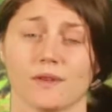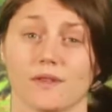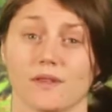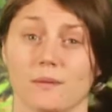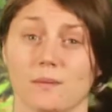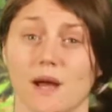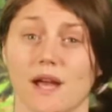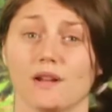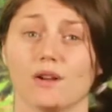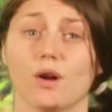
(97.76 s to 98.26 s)

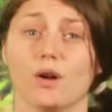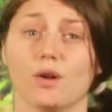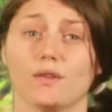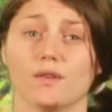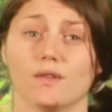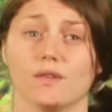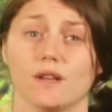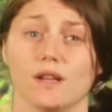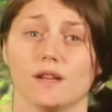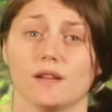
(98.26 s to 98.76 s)
The mine
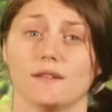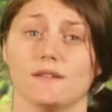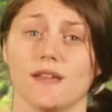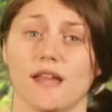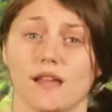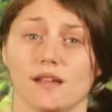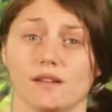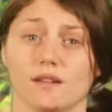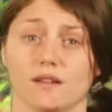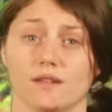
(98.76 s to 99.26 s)
also needed a
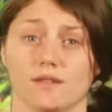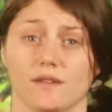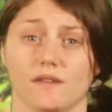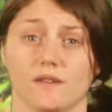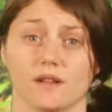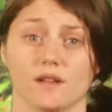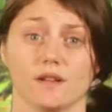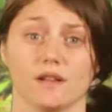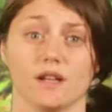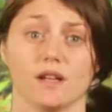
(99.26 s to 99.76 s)
tailings
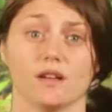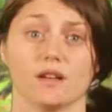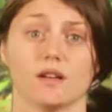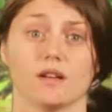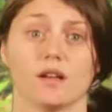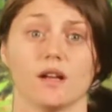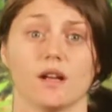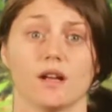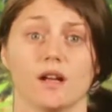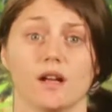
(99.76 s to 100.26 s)
facility
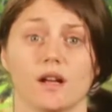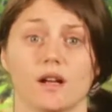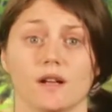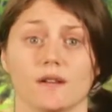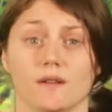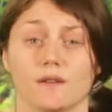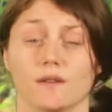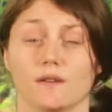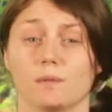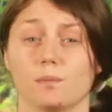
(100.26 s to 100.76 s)

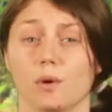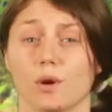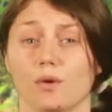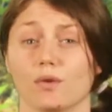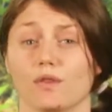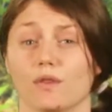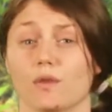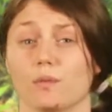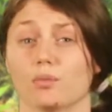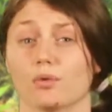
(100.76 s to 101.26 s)
to
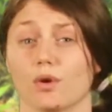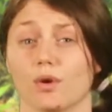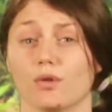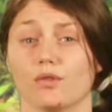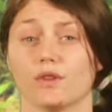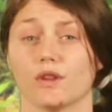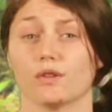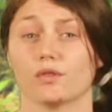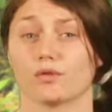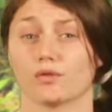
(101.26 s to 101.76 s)
dispose of the
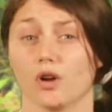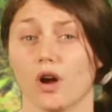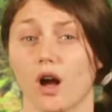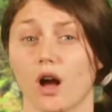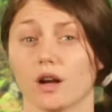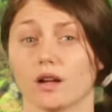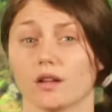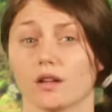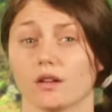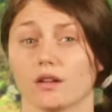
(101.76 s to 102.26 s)
processed
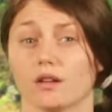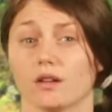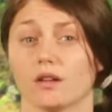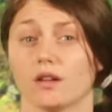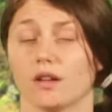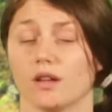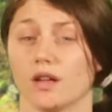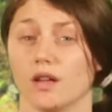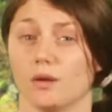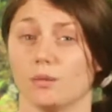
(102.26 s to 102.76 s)
rock
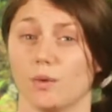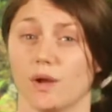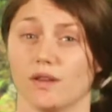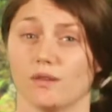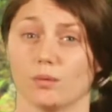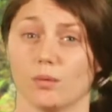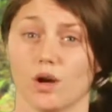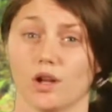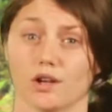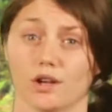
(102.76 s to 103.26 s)
and
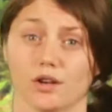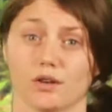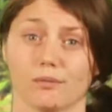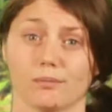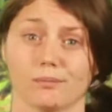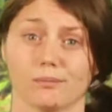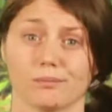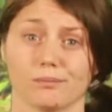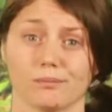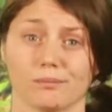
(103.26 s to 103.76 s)
wastewater.
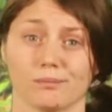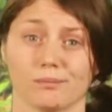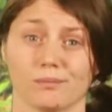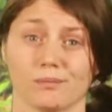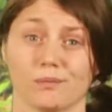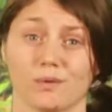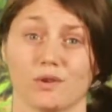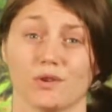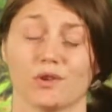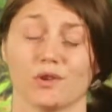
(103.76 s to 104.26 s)

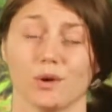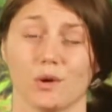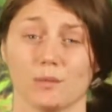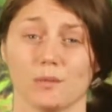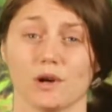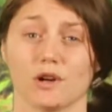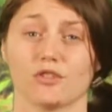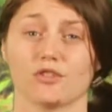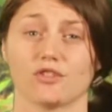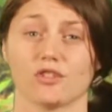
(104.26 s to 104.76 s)
So
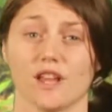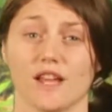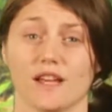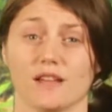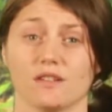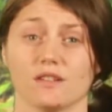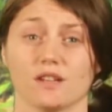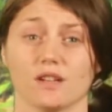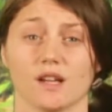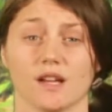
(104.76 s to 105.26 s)

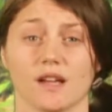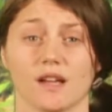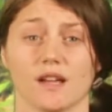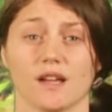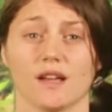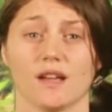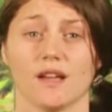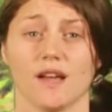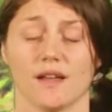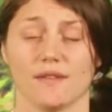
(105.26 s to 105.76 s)
marshland
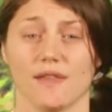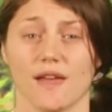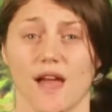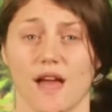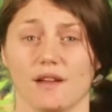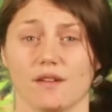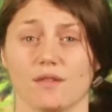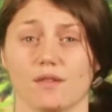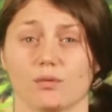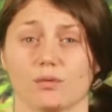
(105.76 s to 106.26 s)
at the
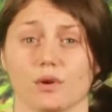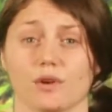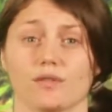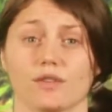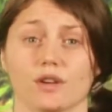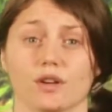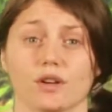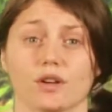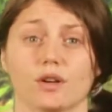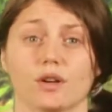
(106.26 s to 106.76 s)
head of the
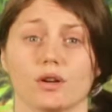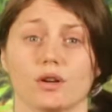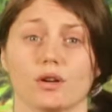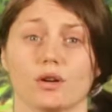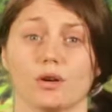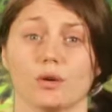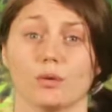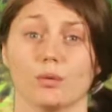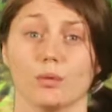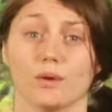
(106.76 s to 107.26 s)
river
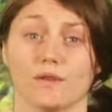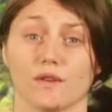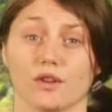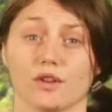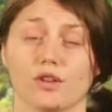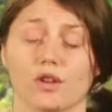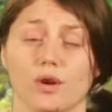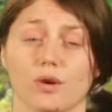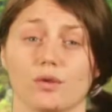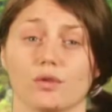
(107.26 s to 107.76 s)
was
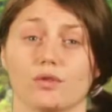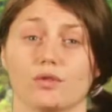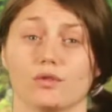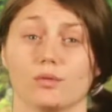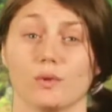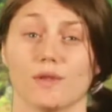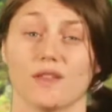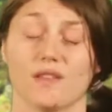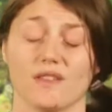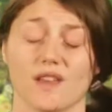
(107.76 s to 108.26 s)

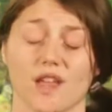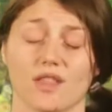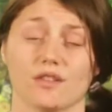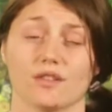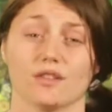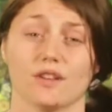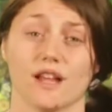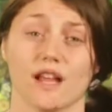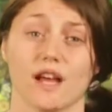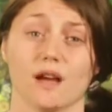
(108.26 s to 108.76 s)
enclosed with
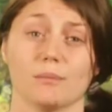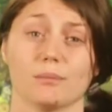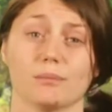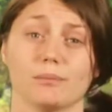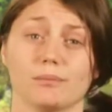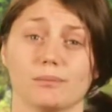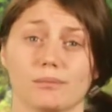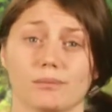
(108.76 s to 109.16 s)
another dam.